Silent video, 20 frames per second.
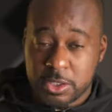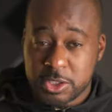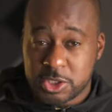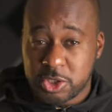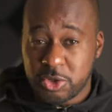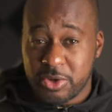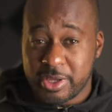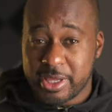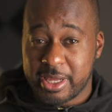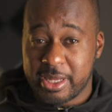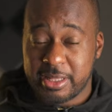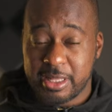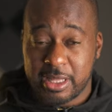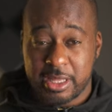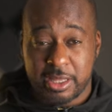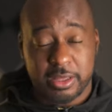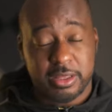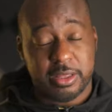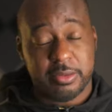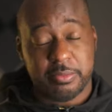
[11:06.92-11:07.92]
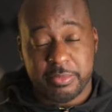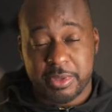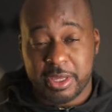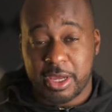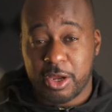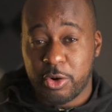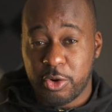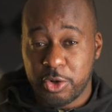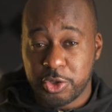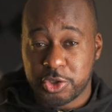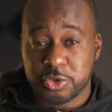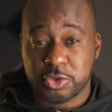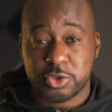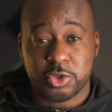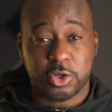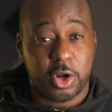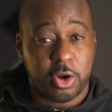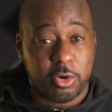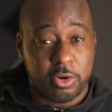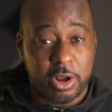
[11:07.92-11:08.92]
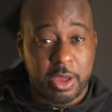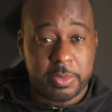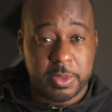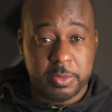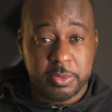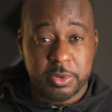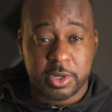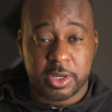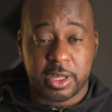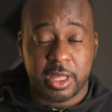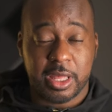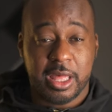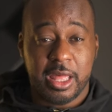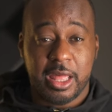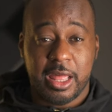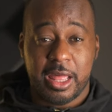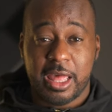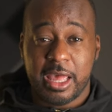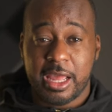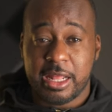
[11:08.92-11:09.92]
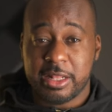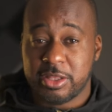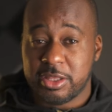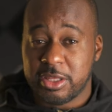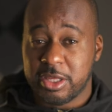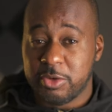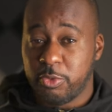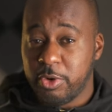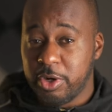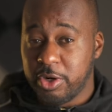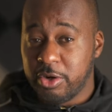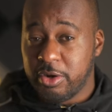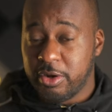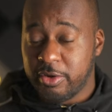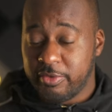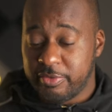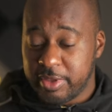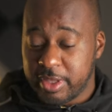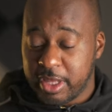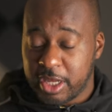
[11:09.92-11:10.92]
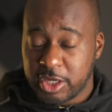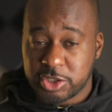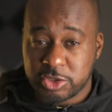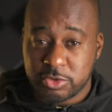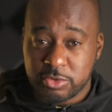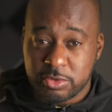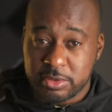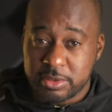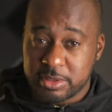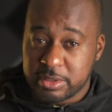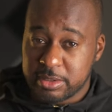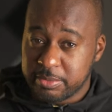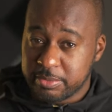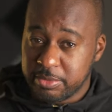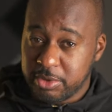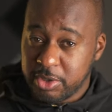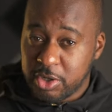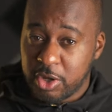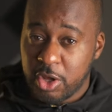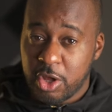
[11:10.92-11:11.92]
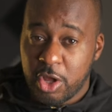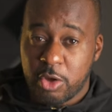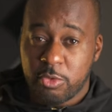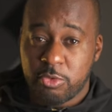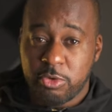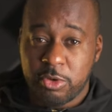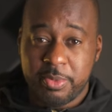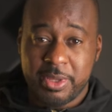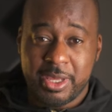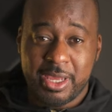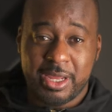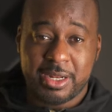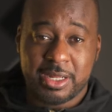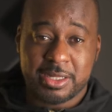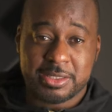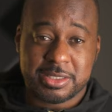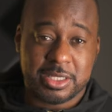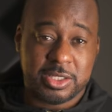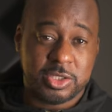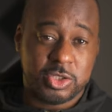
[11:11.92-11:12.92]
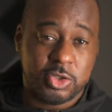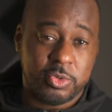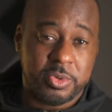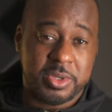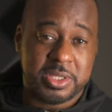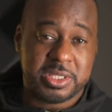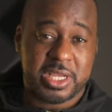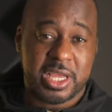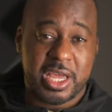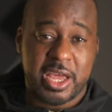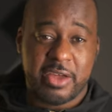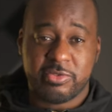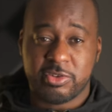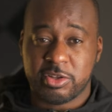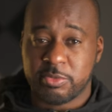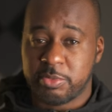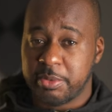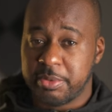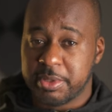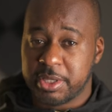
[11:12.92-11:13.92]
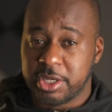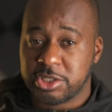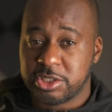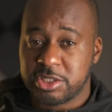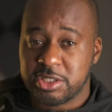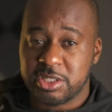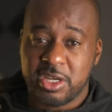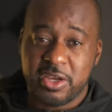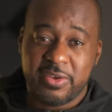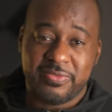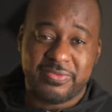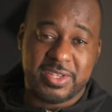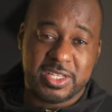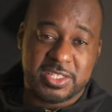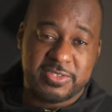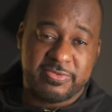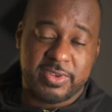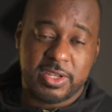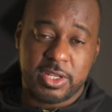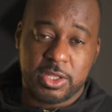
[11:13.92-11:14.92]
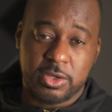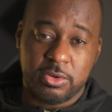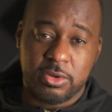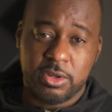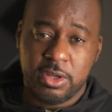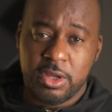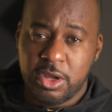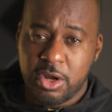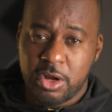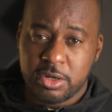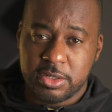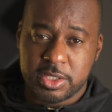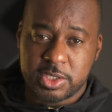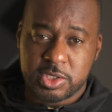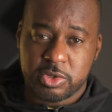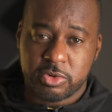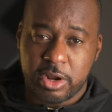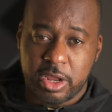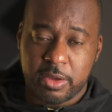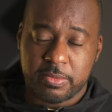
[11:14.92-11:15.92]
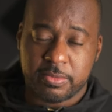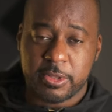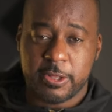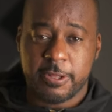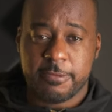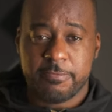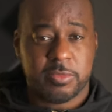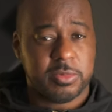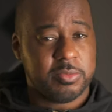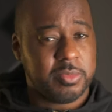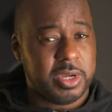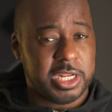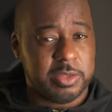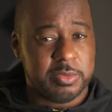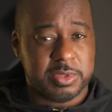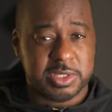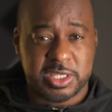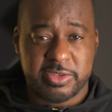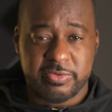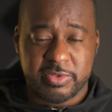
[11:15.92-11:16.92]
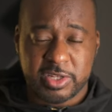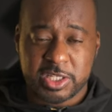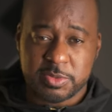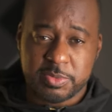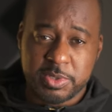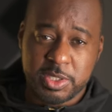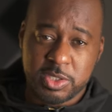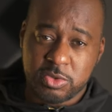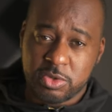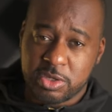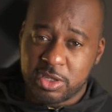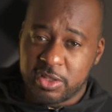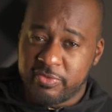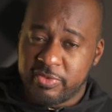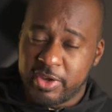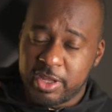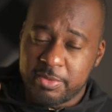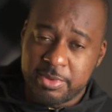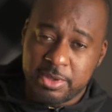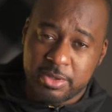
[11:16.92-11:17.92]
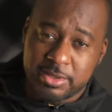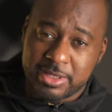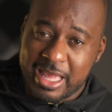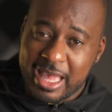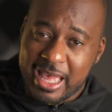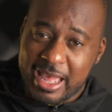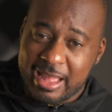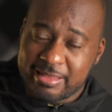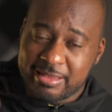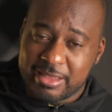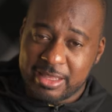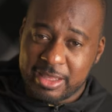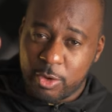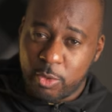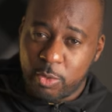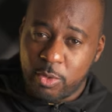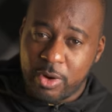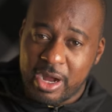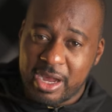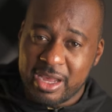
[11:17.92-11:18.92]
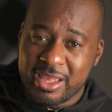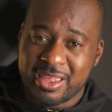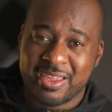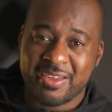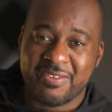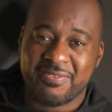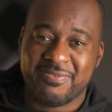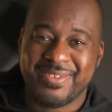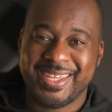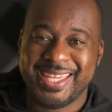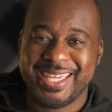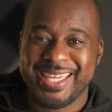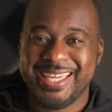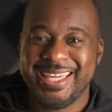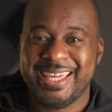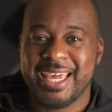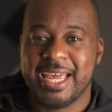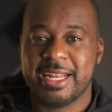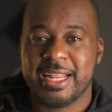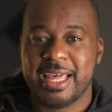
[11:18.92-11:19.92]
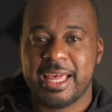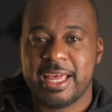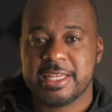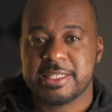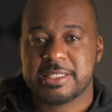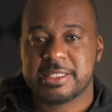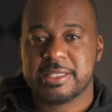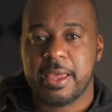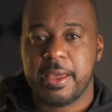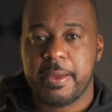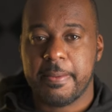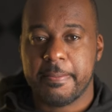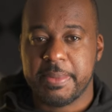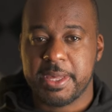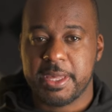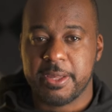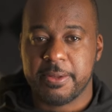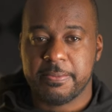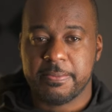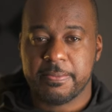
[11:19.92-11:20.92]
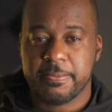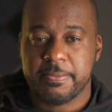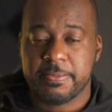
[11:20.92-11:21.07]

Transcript: So again, may I urge you to grab the book, and the winner of the actual book will be announced in 2 weeks after the publication of this video on Instagram. My name is YvensB, so you can find me on @YVENSB.